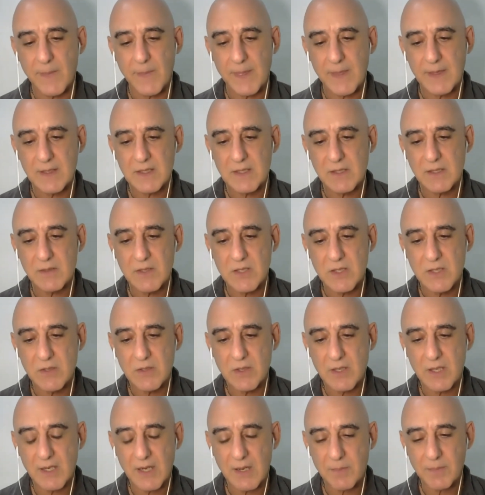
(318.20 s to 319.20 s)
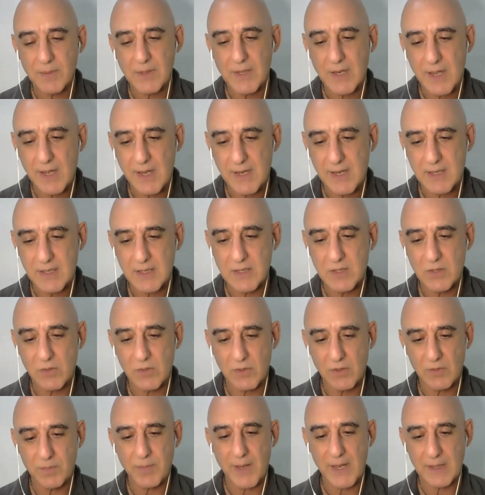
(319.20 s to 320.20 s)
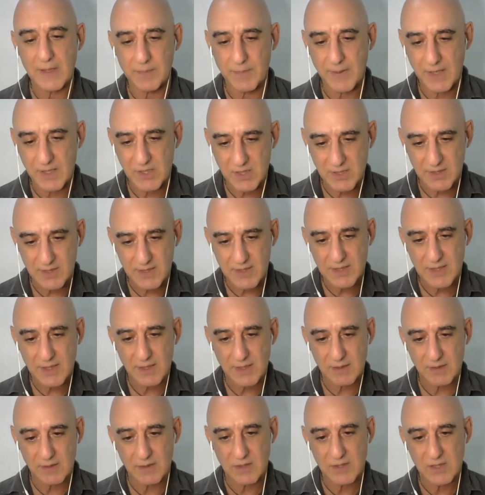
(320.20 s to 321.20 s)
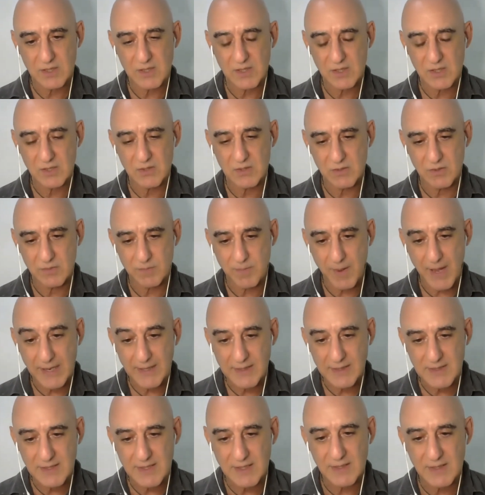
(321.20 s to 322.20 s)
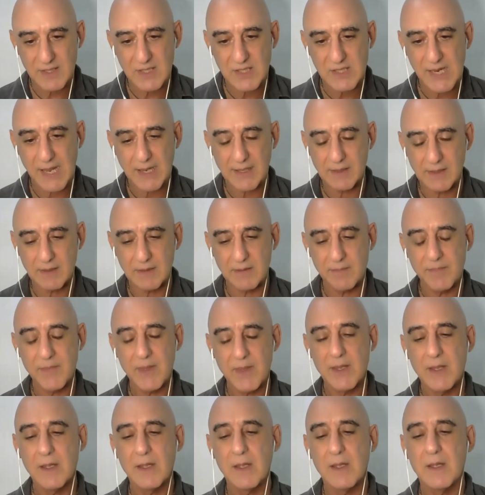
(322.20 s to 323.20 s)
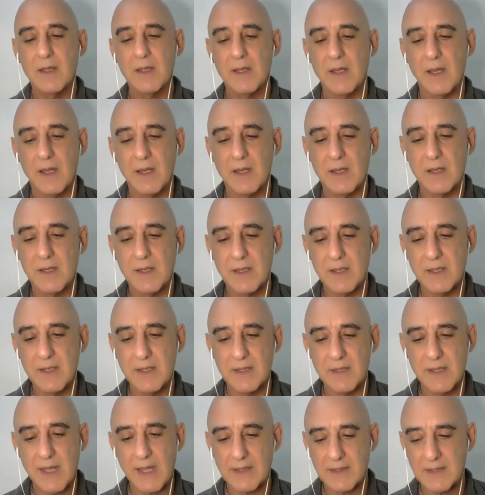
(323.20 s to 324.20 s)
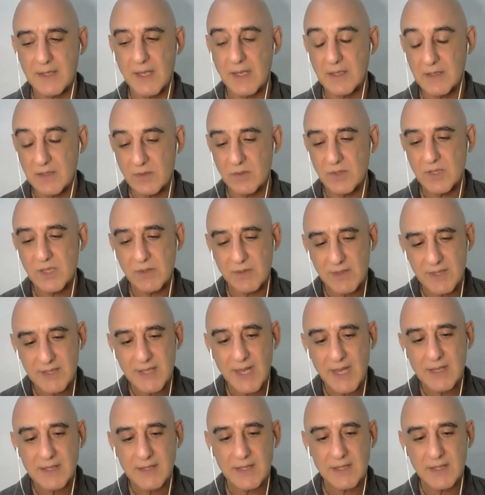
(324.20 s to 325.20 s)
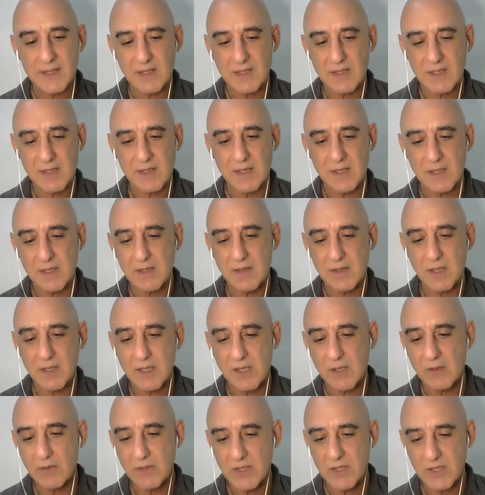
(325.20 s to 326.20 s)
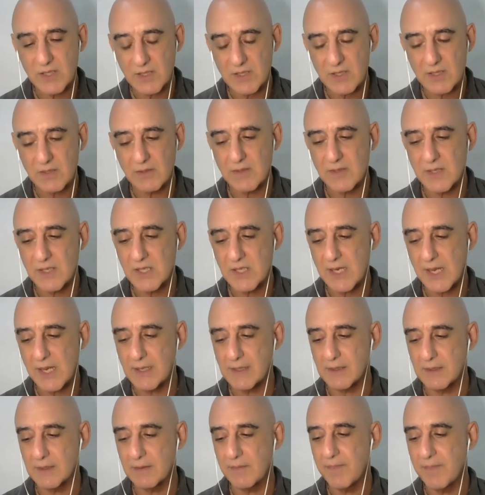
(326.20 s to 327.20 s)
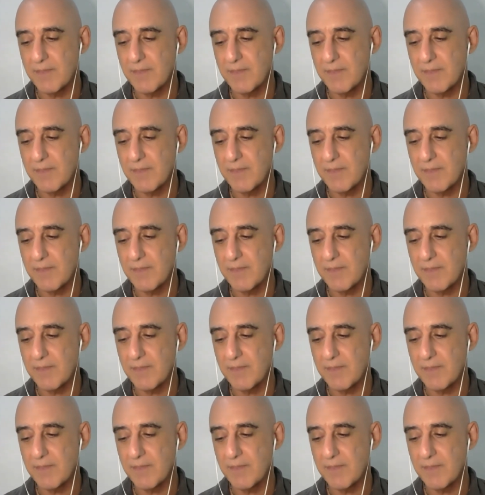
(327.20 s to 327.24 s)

so you can apply your palpation skills to balancing the channel in that sense, or to assessing the kyonjitsu in the channel.